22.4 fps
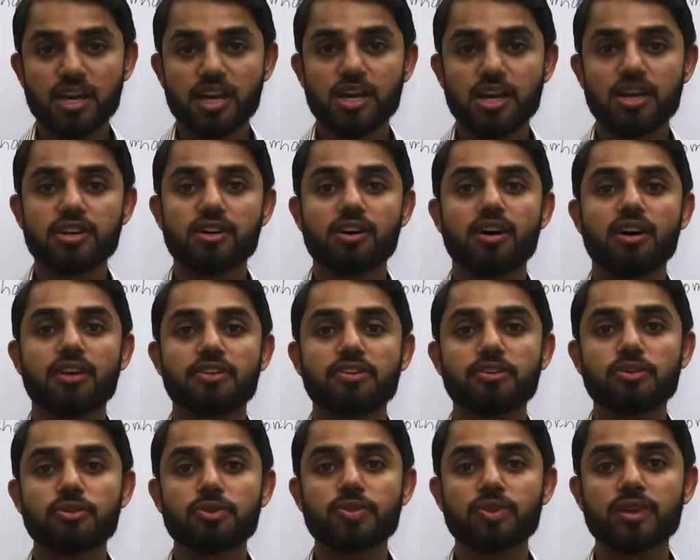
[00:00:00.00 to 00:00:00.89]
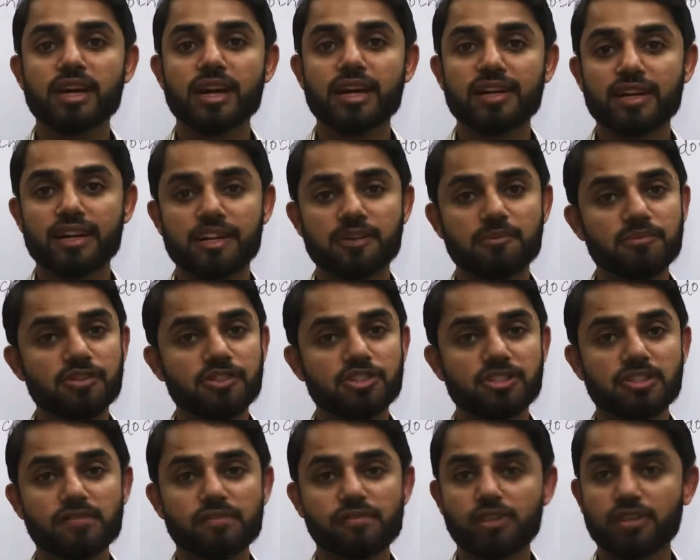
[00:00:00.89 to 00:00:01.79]
in order to get
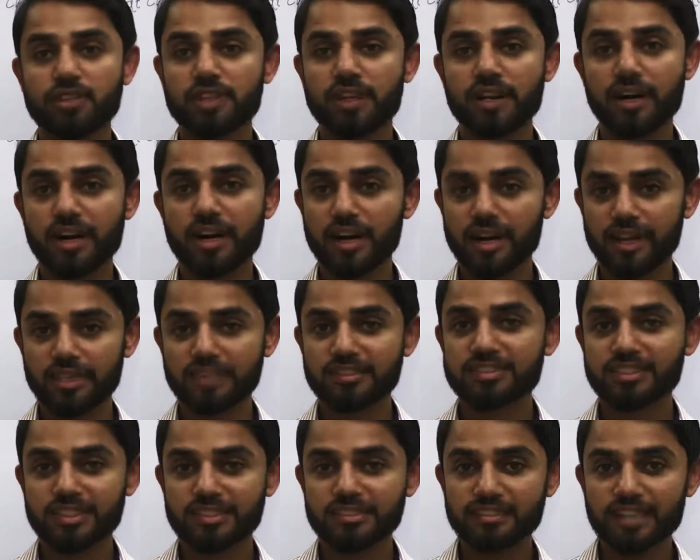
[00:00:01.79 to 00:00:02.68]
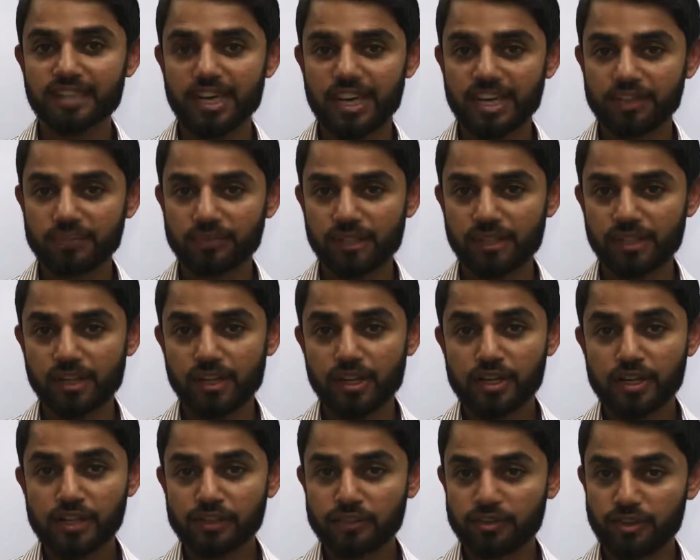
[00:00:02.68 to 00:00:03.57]
admission for their higher studies as well.
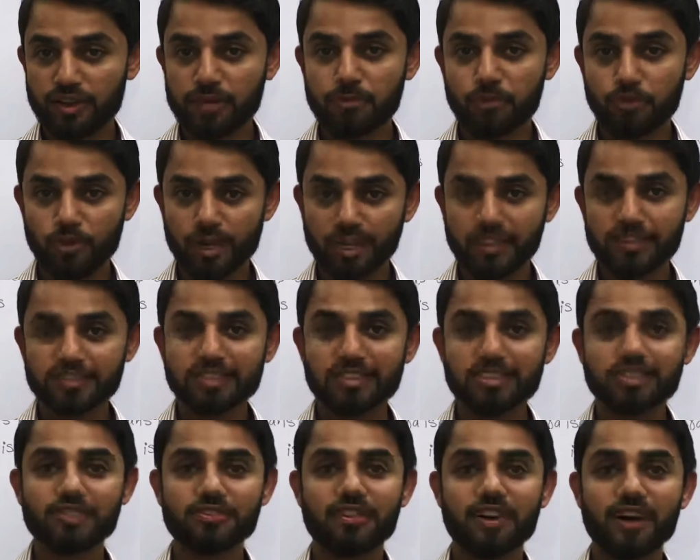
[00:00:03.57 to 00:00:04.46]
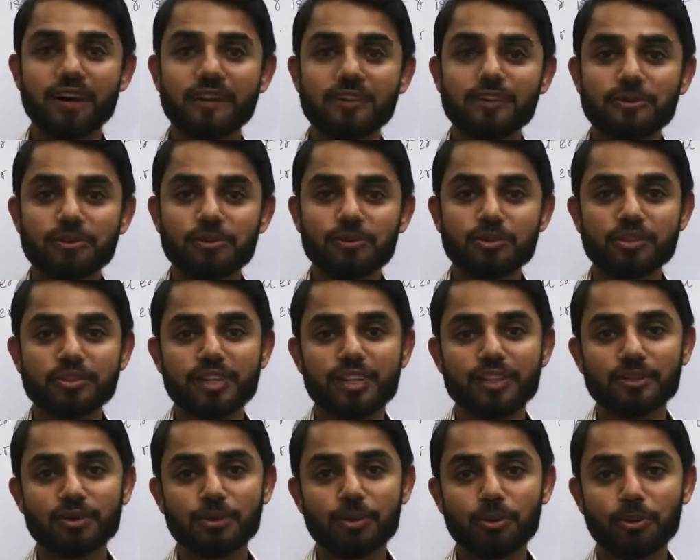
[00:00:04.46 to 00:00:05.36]
So I'm quite satisfied to know
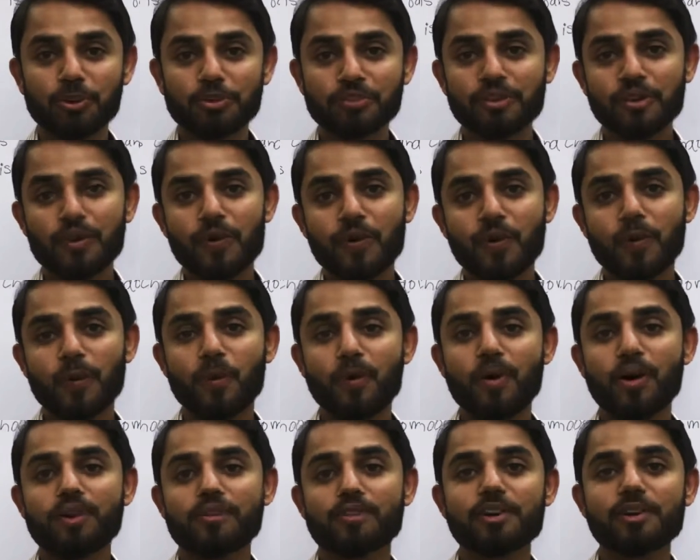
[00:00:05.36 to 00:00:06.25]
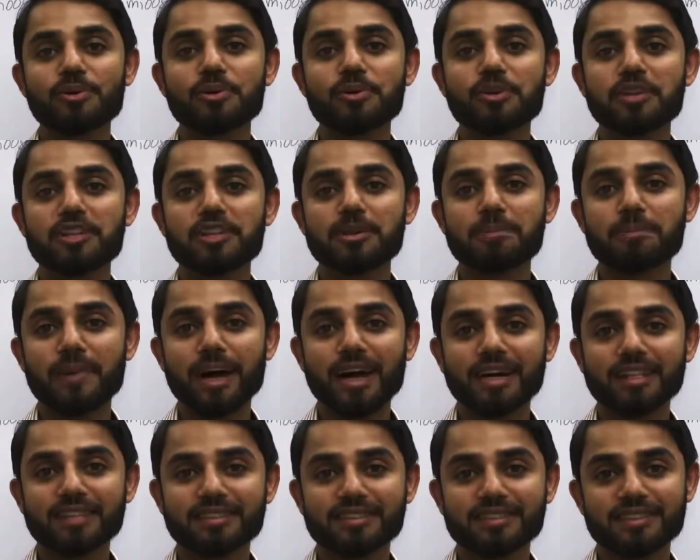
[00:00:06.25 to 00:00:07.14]
that those who are not good in
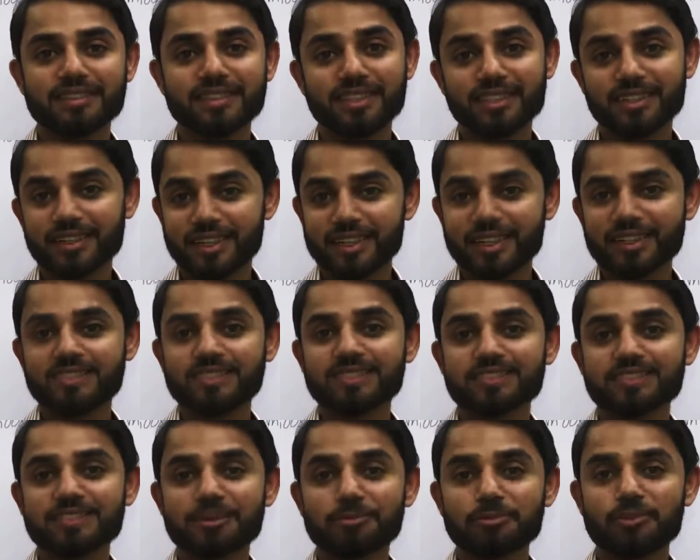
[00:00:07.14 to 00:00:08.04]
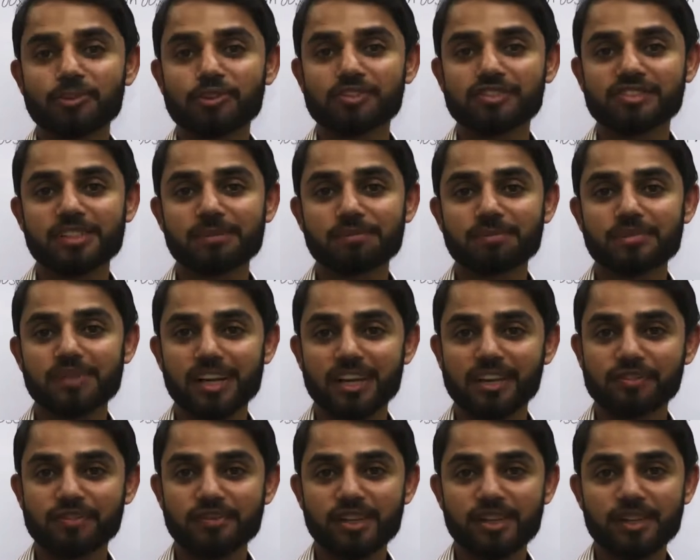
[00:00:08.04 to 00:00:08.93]
maths, they are getting some concept
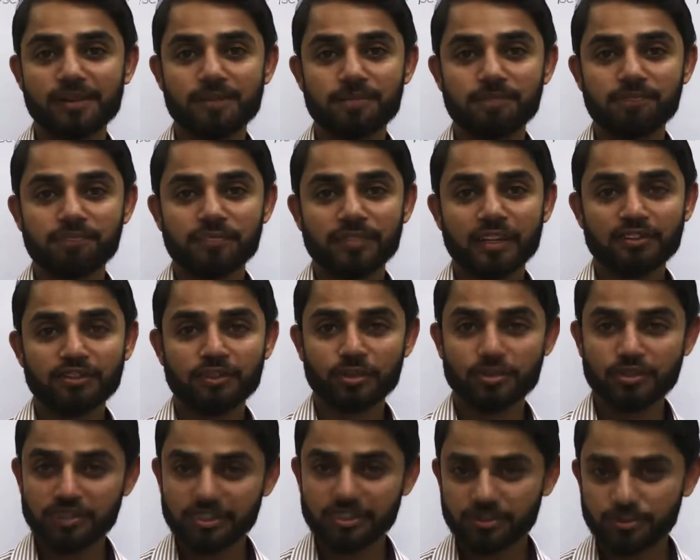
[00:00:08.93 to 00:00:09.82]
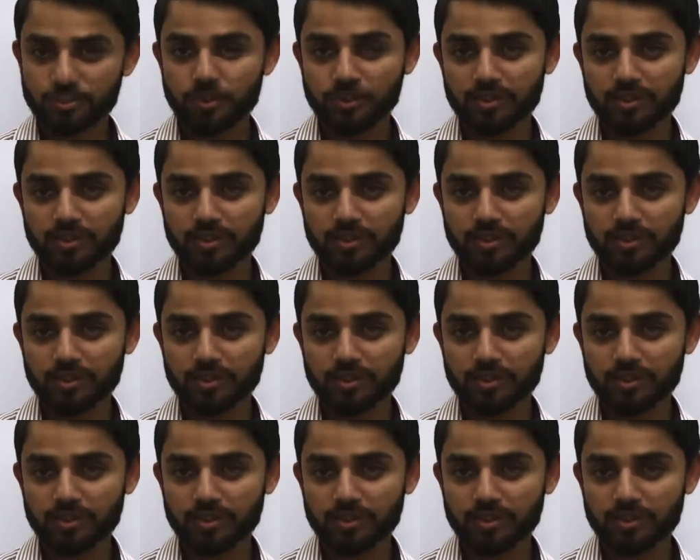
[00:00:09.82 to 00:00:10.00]
as well. So this